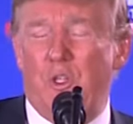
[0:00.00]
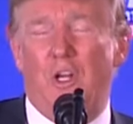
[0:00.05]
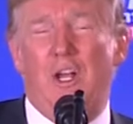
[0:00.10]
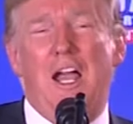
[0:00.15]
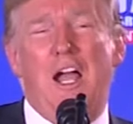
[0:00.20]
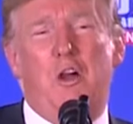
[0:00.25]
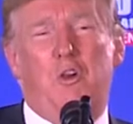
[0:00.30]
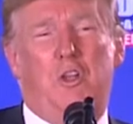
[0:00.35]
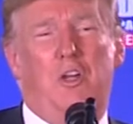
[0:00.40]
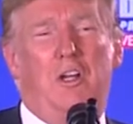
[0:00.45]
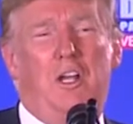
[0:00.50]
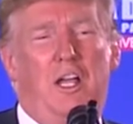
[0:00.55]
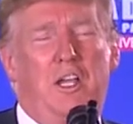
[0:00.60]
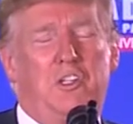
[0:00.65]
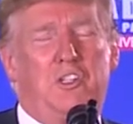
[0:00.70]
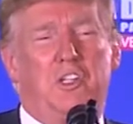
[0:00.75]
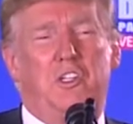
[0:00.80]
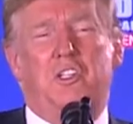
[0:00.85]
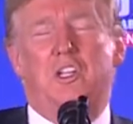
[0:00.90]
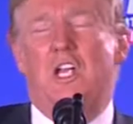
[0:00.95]
you know how good
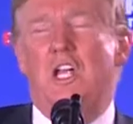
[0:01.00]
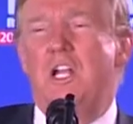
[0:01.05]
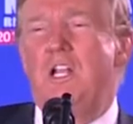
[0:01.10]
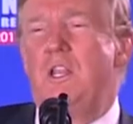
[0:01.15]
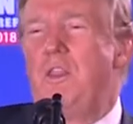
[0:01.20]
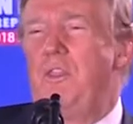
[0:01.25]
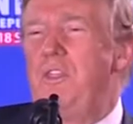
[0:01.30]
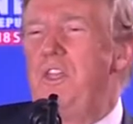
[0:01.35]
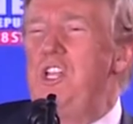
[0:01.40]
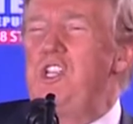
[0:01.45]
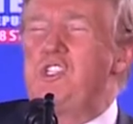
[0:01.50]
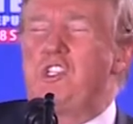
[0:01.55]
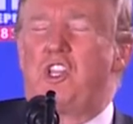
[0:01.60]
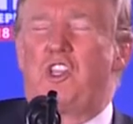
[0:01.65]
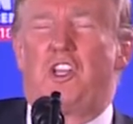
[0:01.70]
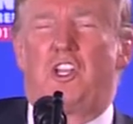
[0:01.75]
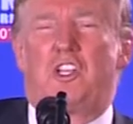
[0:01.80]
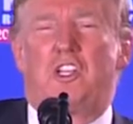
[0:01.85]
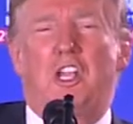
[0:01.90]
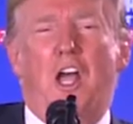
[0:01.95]
ICE is? These are
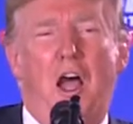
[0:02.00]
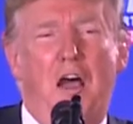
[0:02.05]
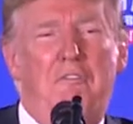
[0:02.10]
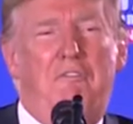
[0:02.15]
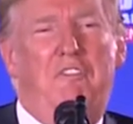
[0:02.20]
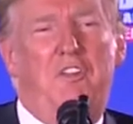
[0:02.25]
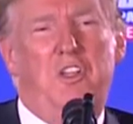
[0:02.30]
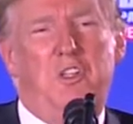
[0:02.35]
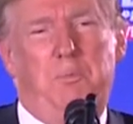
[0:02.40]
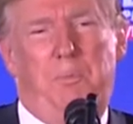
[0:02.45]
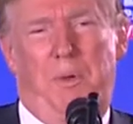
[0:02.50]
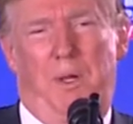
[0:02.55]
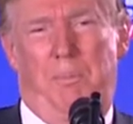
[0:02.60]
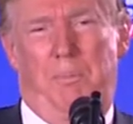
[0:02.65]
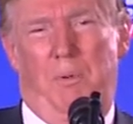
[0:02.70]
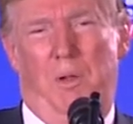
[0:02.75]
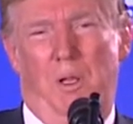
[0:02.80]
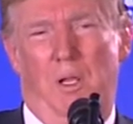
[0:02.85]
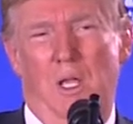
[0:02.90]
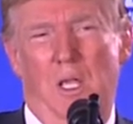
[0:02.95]
the toughest
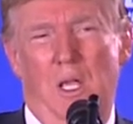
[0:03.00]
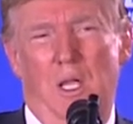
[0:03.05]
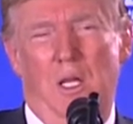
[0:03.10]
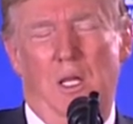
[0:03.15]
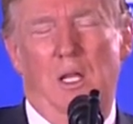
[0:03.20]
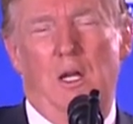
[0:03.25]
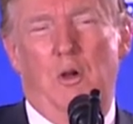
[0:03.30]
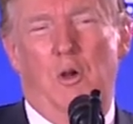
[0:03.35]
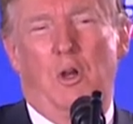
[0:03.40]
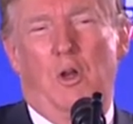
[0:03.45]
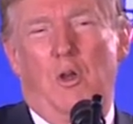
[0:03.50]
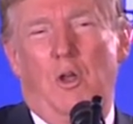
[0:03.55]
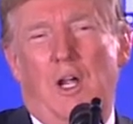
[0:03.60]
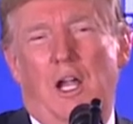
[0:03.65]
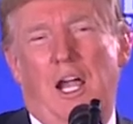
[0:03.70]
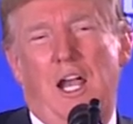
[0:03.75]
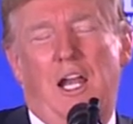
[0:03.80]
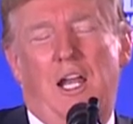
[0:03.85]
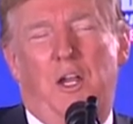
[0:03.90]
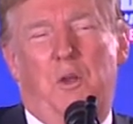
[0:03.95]
people. You know, in Long
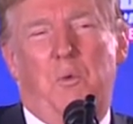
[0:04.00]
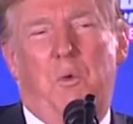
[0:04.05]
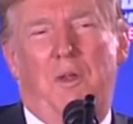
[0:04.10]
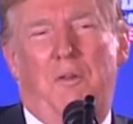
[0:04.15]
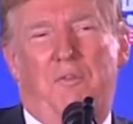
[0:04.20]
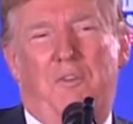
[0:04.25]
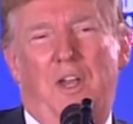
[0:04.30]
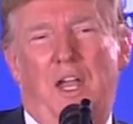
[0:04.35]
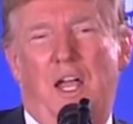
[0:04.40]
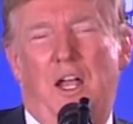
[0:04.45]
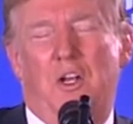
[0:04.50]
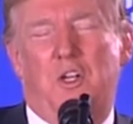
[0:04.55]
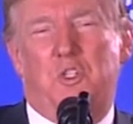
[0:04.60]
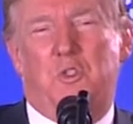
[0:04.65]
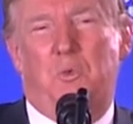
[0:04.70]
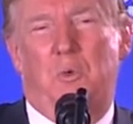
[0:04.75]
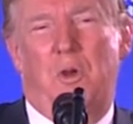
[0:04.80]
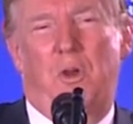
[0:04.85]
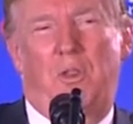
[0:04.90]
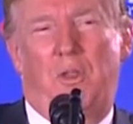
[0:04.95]
Island, we have towns
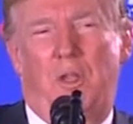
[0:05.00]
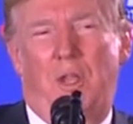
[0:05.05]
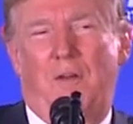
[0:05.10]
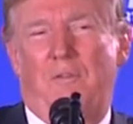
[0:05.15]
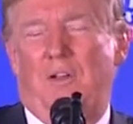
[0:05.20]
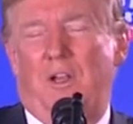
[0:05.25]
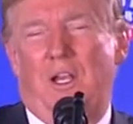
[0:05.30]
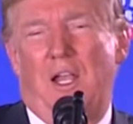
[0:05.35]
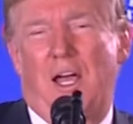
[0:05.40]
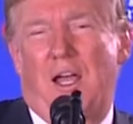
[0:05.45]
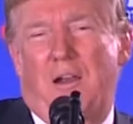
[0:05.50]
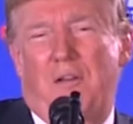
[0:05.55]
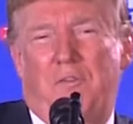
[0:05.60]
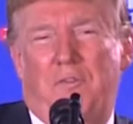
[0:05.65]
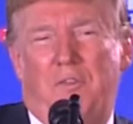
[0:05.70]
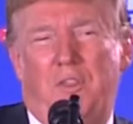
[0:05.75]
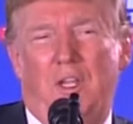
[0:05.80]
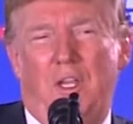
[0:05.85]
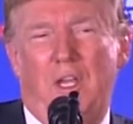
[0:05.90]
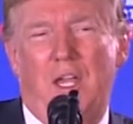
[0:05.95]
where they have a lot of
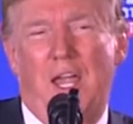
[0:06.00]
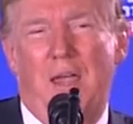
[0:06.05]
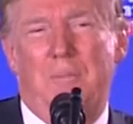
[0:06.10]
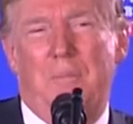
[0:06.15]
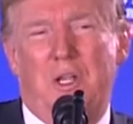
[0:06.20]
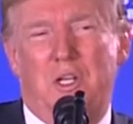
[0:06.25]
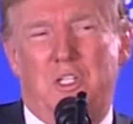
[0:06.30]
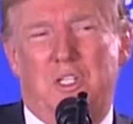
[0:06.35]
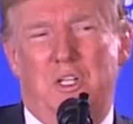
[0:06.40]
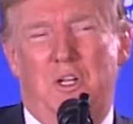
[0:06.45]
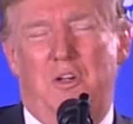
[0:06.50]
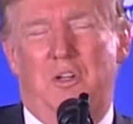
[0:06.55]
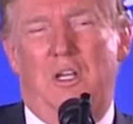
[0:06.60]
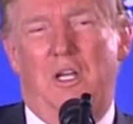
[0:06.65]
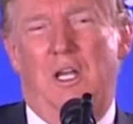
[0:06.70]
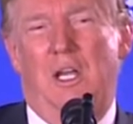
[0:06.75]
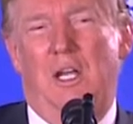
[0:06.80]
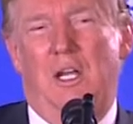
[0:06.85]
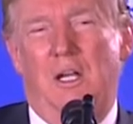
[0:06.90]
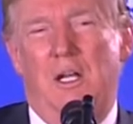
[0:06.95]
the
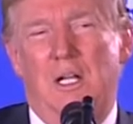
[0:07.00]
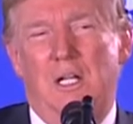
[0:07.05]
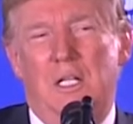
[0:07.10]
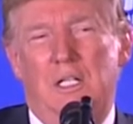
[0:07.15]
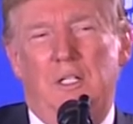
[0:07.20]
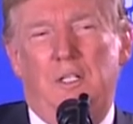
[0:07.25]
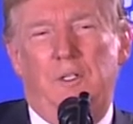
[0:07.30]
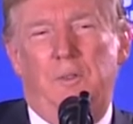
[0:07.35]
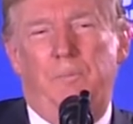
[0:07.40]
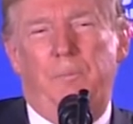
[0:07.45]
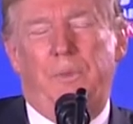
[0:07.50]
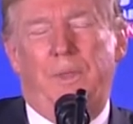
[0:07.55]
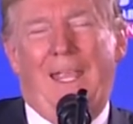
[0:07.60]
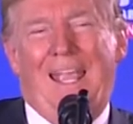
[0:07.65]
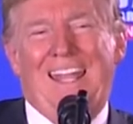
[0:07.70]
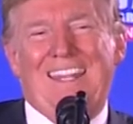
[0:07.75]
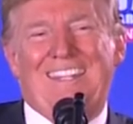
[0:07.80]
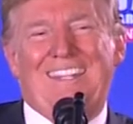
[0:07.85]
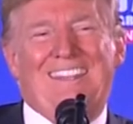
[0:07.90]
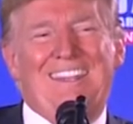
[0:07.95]
MS-13.
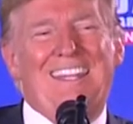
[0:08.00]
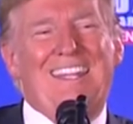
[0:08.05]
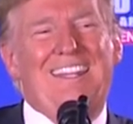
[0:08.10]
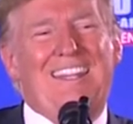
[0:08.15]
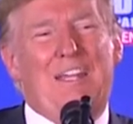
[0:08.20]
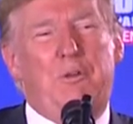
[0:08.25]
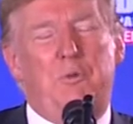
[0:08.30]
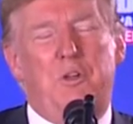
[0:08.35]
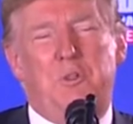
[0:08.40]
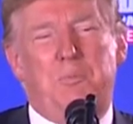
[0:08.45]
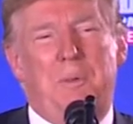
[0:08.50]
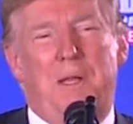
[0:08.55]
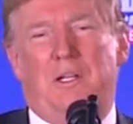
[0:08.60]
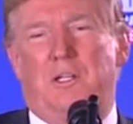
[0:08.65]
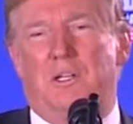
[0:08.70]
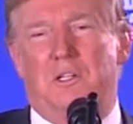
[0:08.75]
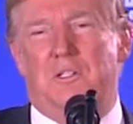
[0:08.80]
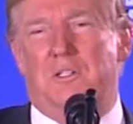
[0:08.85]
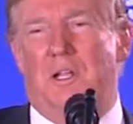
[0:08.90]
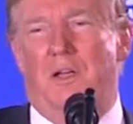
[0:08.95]
And the thing they respect
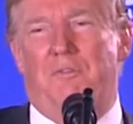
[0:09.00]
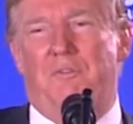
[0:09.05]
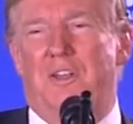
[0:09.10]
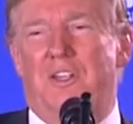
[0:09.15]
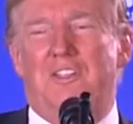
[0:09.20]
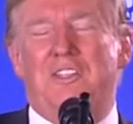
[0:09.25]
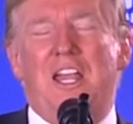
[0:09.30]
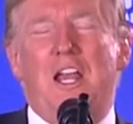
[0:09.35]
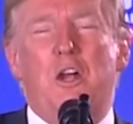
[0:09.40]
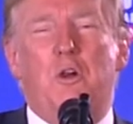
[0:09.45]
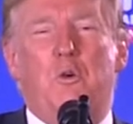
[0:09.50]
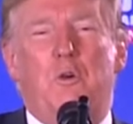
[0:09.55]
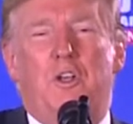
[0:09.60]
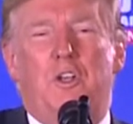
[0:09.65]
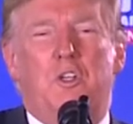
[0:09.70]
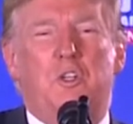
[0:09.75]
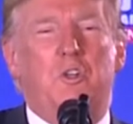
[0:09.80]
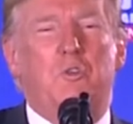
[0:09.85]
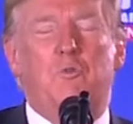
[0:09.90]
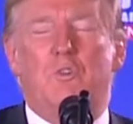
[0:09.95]
is toughness. They don't
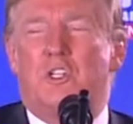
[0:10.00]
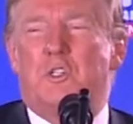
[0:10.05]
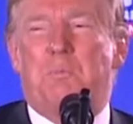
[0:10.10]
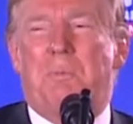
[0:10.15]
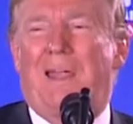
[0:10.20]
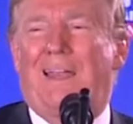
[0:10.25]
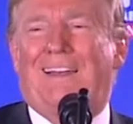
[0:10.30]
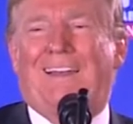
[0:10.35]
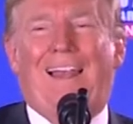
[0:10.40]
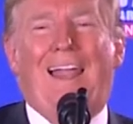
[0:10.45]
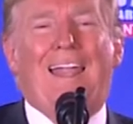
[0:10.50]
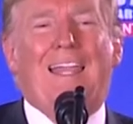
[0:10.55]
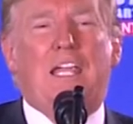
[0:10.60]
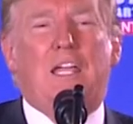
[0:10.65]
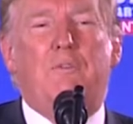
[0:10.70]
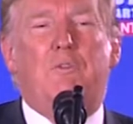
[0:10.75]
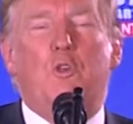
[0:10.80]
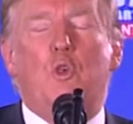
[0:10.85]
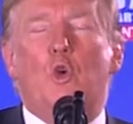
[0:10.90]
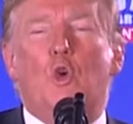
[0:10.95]
respect, like,
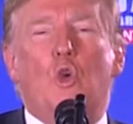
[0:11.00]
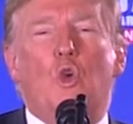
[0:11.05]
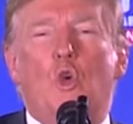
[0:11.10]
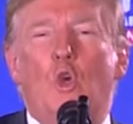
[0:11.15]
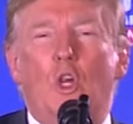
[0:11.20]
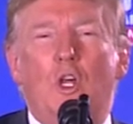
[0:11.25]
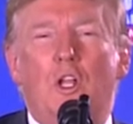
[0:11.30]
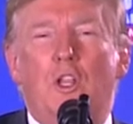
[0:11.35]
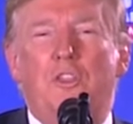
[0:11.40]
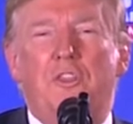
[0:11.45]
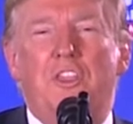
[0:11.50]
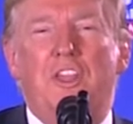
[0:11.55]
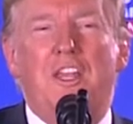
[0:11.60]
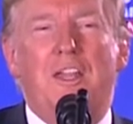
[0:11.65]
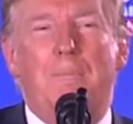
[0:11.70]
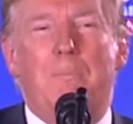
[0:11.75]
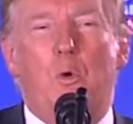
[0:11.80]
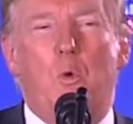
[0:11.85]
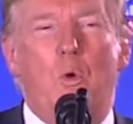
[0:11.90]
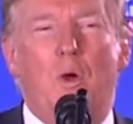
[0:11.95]
if you're the
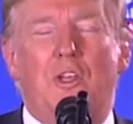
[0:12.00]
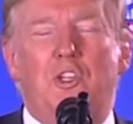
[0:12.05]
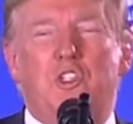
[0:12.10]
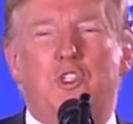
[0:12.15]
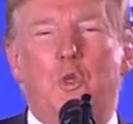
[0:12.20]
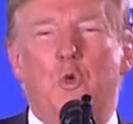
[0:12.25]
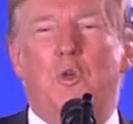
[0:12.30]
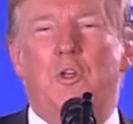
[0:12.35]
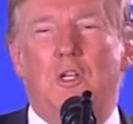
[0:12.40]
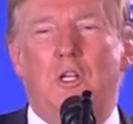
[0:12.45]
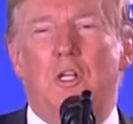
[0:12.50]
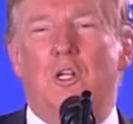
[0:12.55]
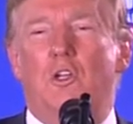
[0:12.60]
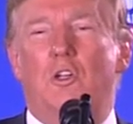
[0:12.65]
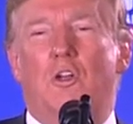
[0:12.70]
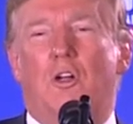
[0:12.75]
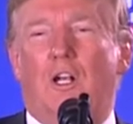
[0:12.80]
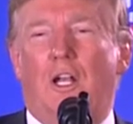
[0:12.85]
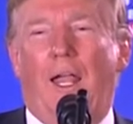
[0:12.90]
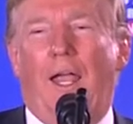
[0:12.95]
#1 student in
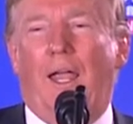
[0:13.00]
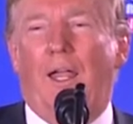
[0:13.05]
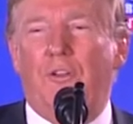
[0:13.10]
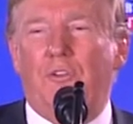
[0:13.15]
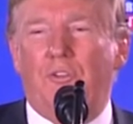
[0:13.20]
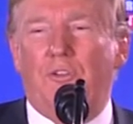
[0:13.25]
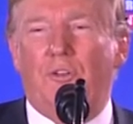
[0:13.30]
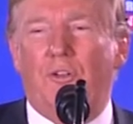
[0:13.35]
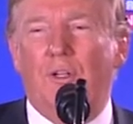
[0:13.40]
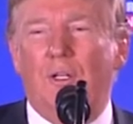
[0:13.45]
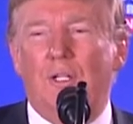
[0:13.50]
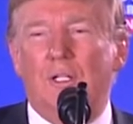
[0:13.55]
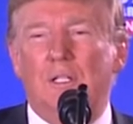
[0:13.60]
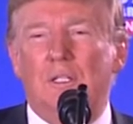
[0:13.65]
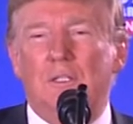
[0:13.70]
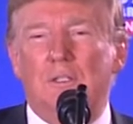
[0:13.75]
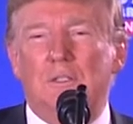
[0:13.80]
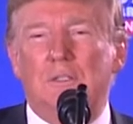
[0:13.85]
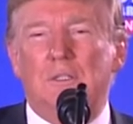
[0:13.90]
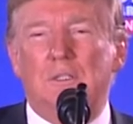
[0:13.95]
your class.
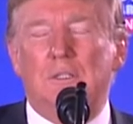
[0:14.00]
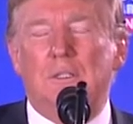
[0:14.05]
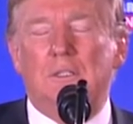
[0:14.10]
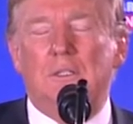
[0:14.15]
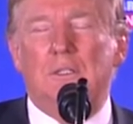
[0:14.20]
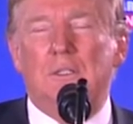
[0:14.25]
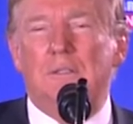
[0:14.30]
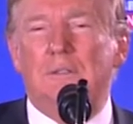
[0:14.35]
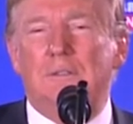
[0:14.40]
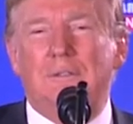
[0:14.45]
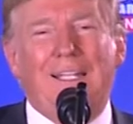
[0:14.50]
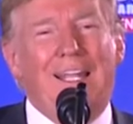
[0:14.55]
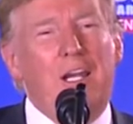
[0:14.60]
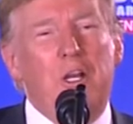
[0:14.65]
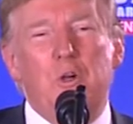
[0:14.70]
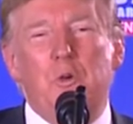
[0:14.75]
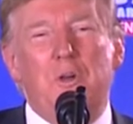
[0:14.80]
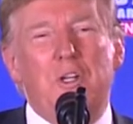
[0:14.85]
They don't